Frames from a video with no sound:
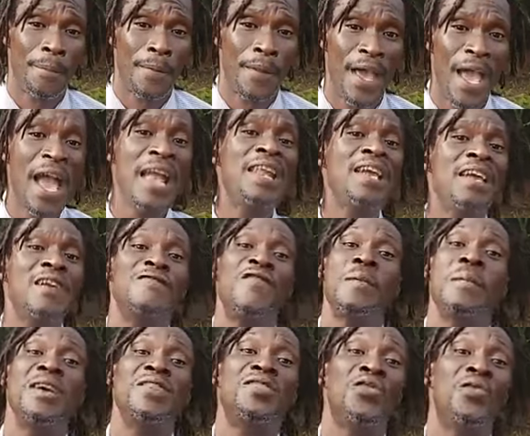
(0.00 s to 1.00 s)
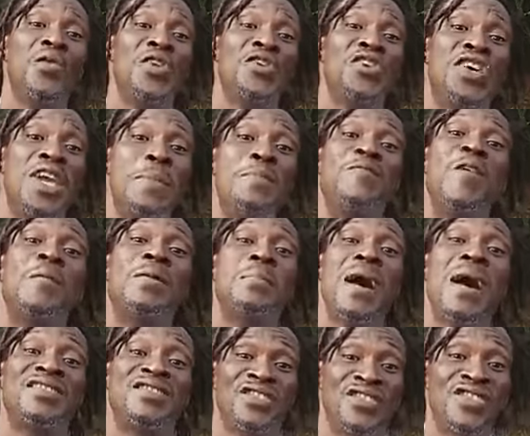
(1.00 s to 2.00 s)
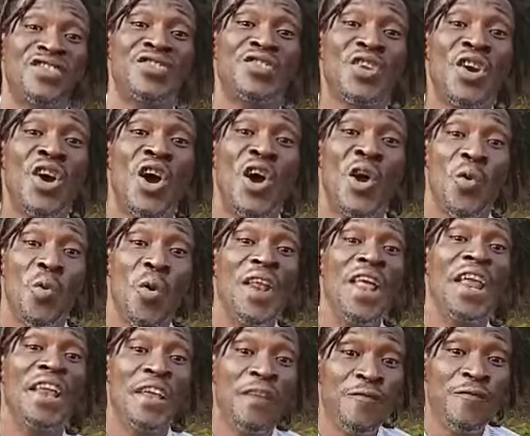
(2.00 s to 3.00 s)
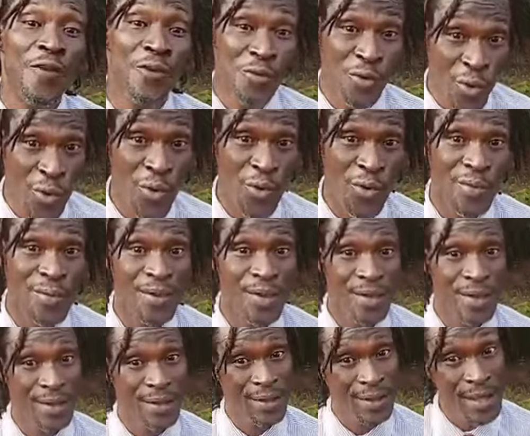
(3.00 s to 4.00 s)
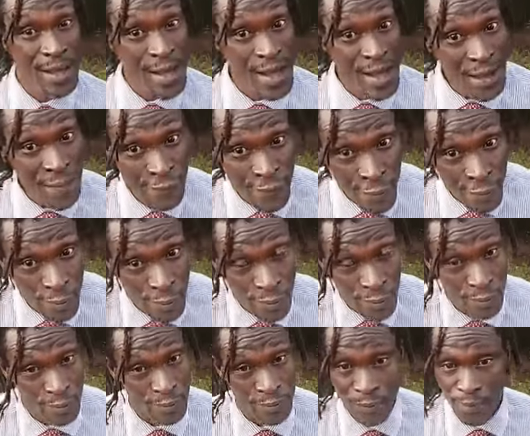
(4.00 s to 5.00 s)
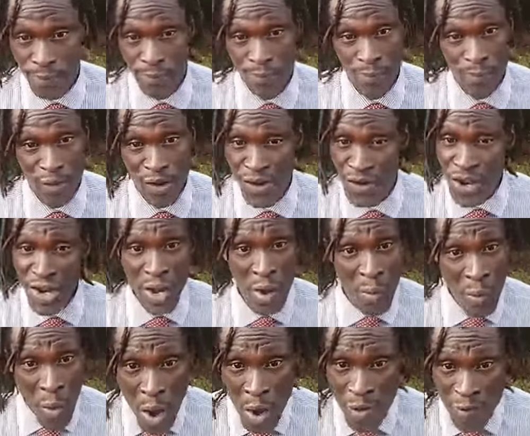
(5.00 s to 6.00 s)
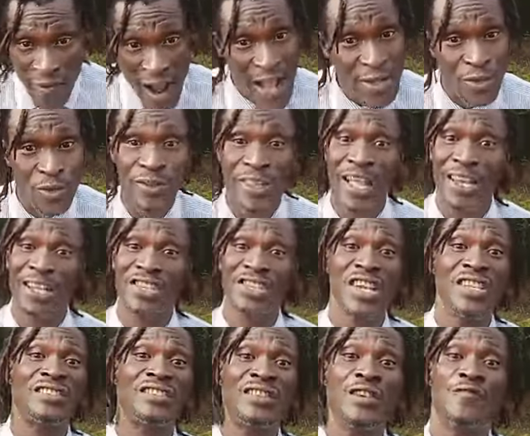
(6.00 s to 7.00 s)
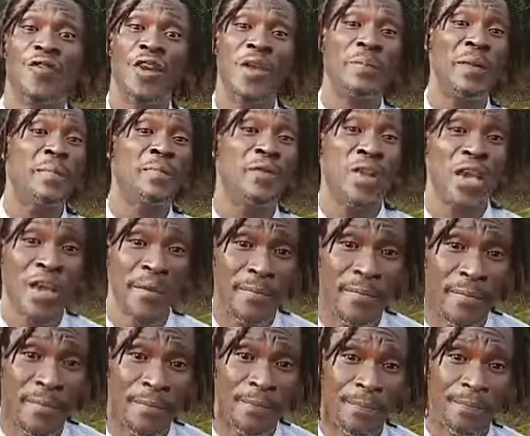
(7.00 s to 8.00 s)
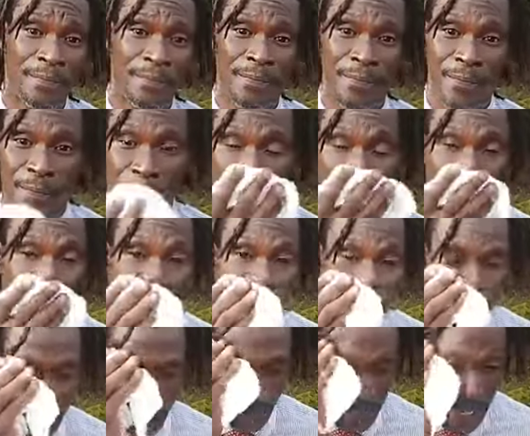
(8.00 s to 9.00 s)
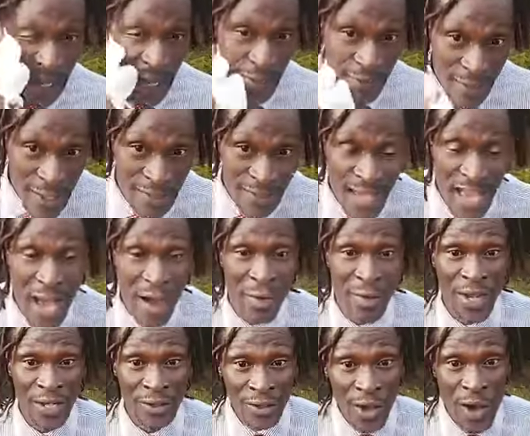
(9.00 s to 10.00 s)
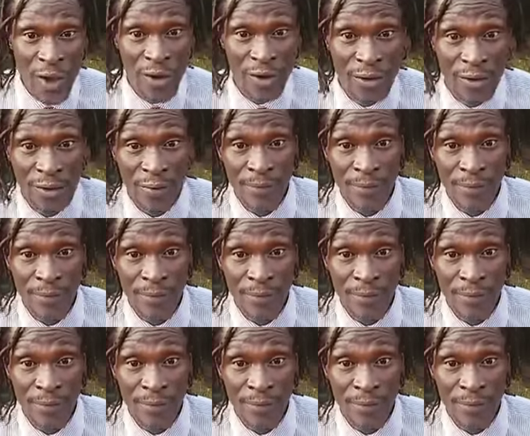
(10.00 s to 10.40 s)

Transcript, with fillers: Any information what you keep from the masses, what they need for know, evil. You need to work right or diligently for the people them. don't think say how they talk.